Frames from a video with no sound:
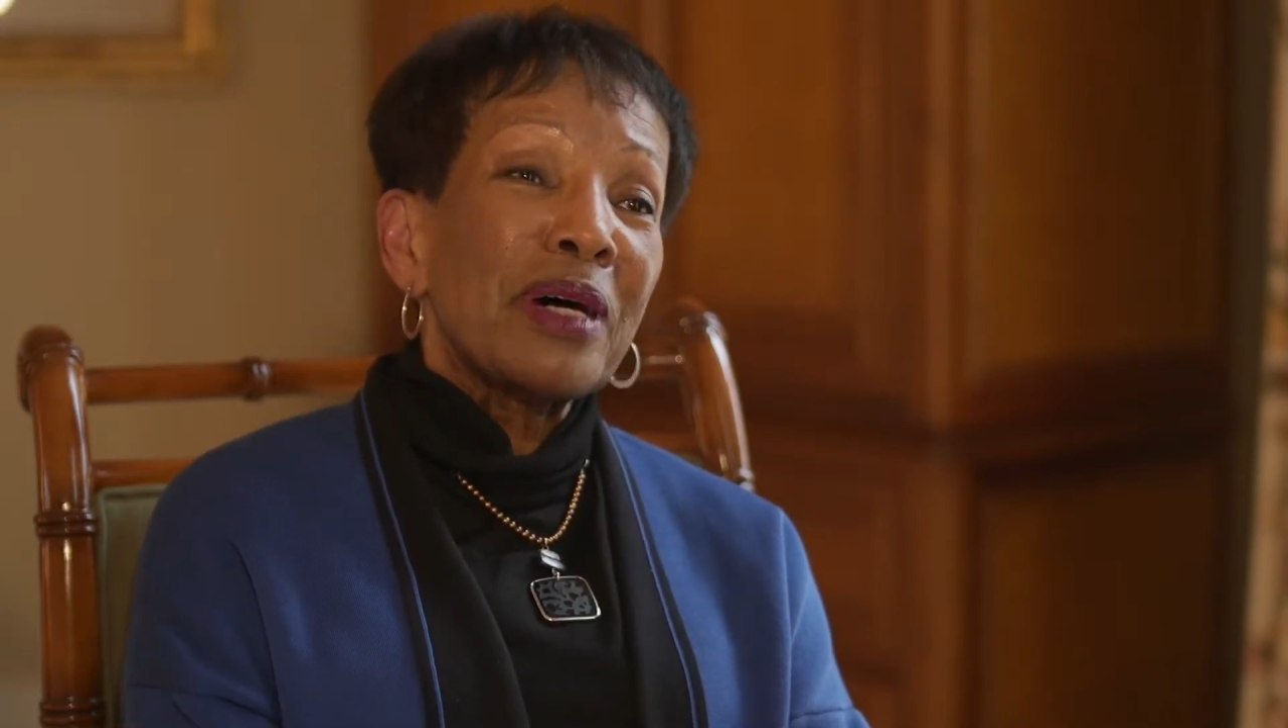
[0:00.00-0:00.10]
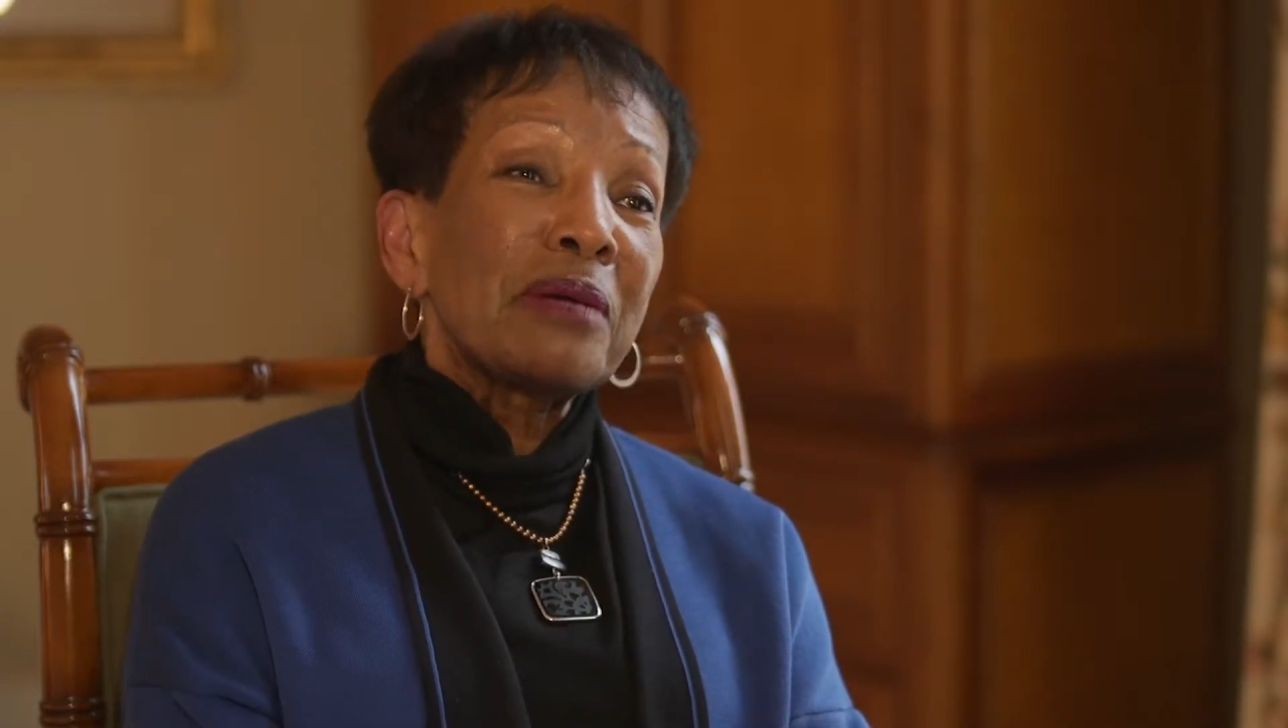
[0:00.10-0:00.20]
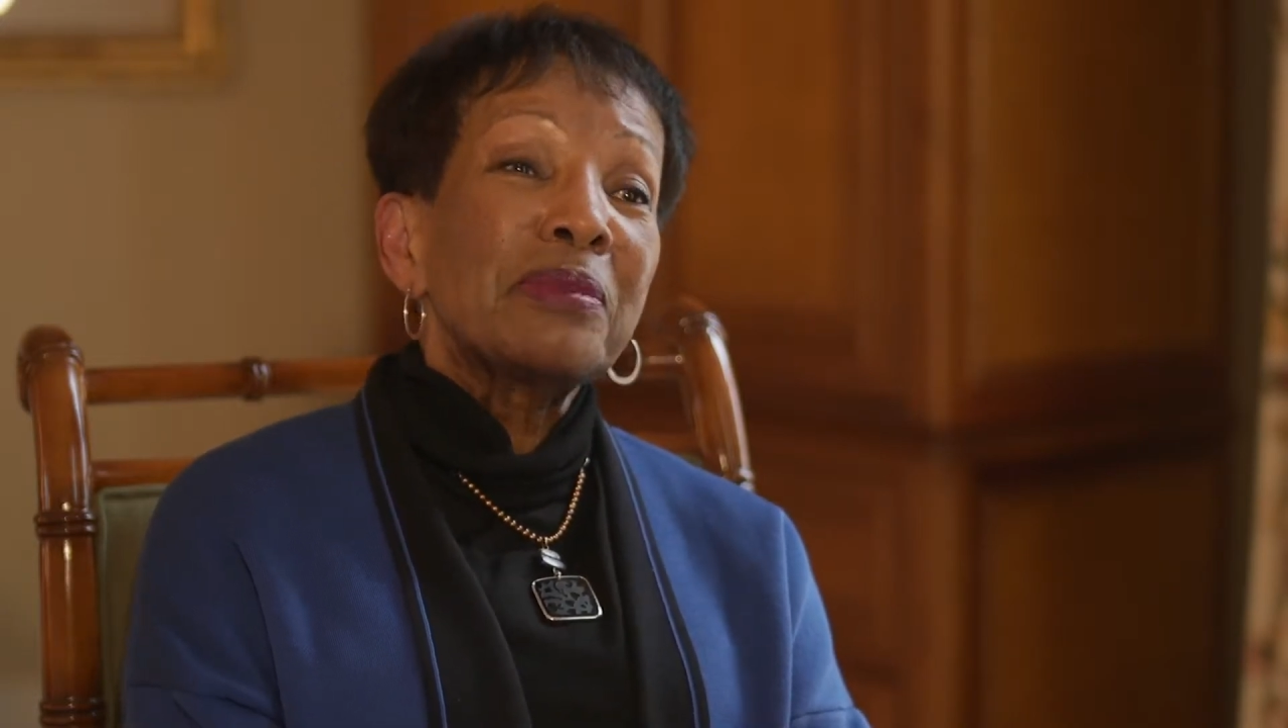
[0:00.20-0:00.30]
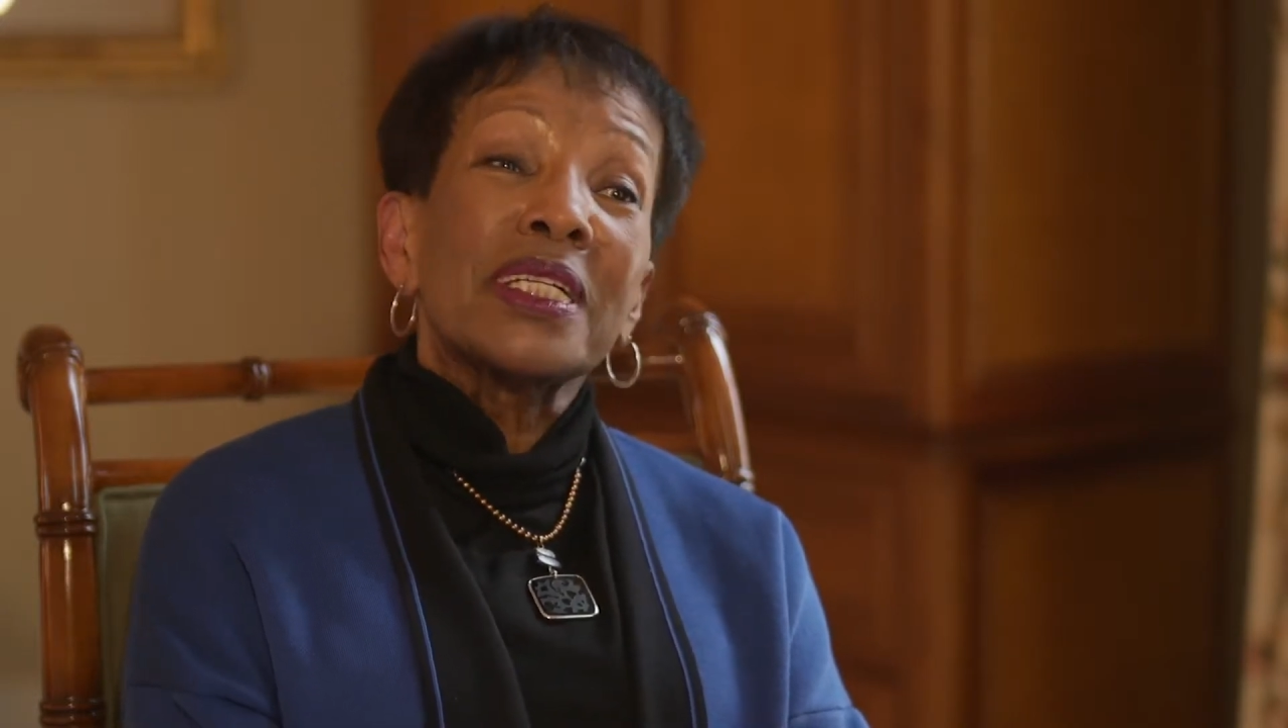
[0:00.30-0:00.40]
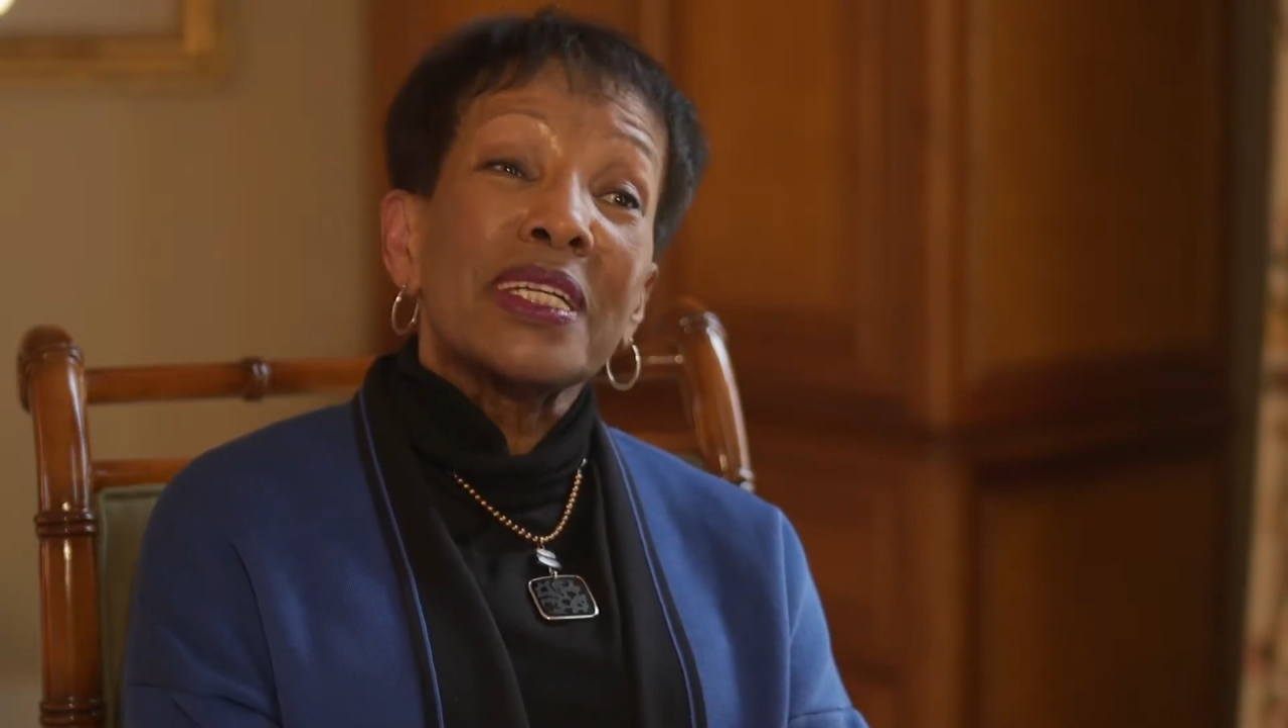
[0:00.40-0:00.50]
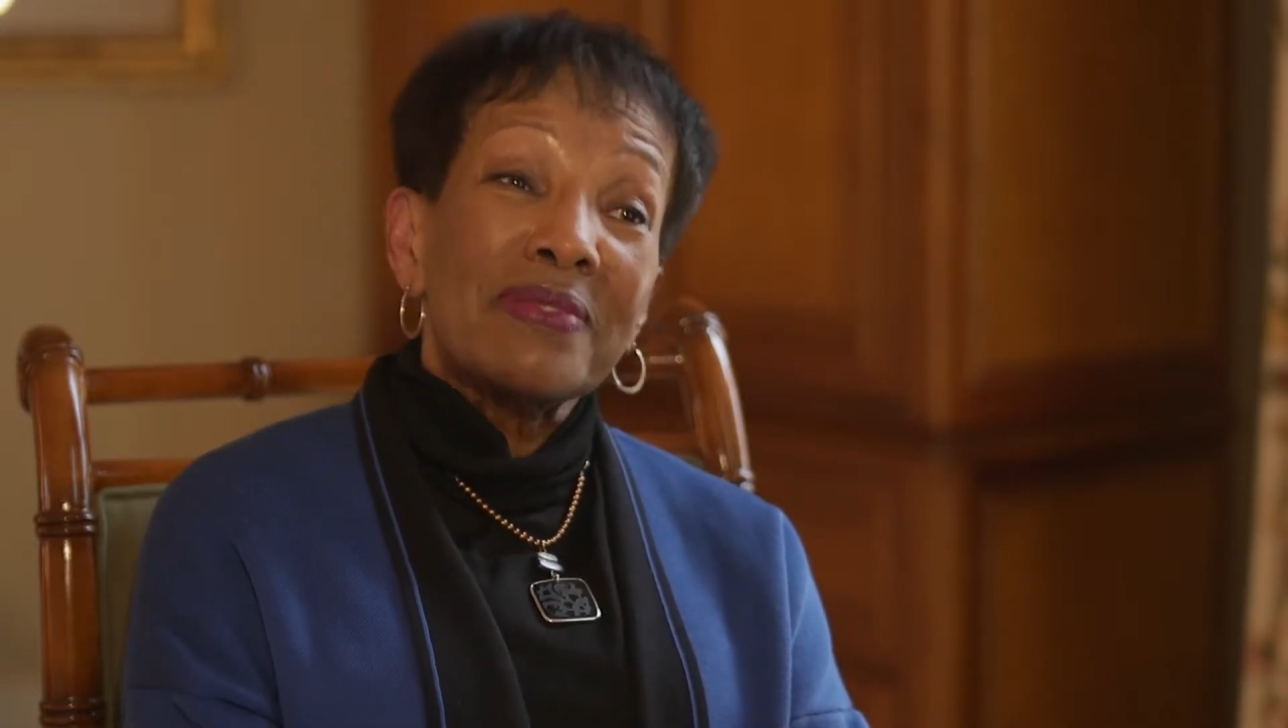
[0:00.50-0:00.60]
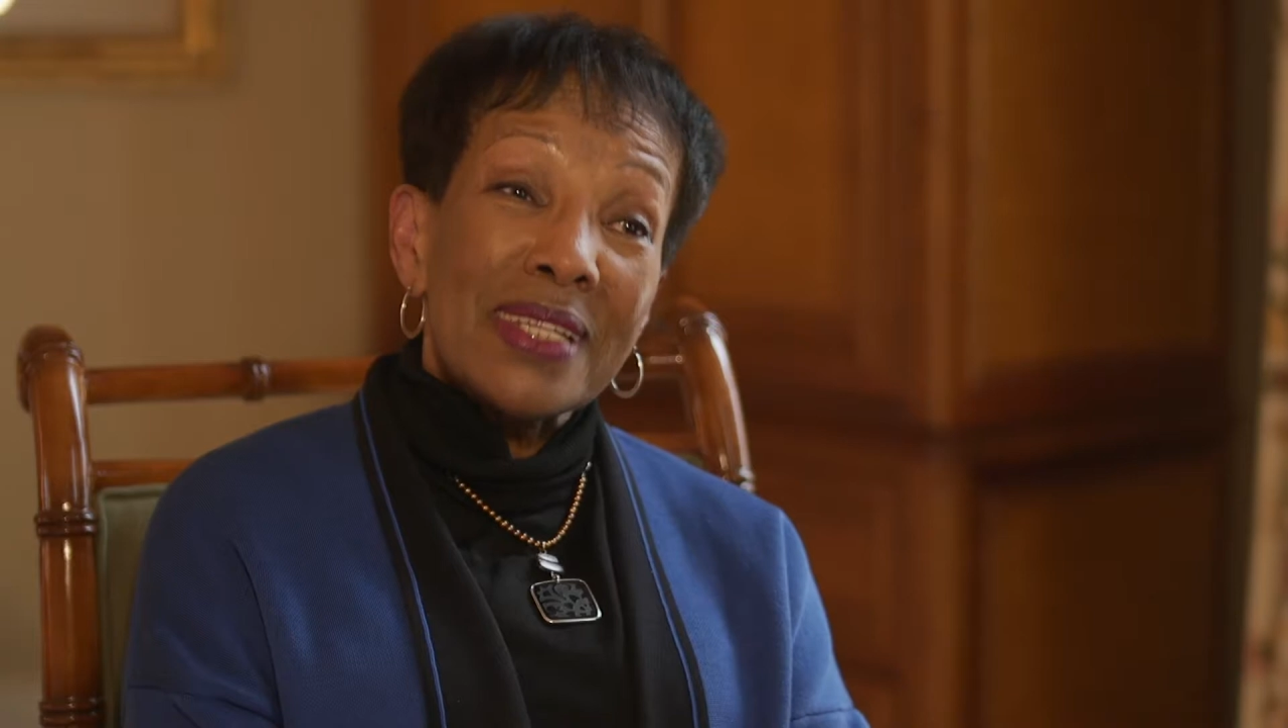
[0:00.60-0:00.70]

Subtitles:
my belief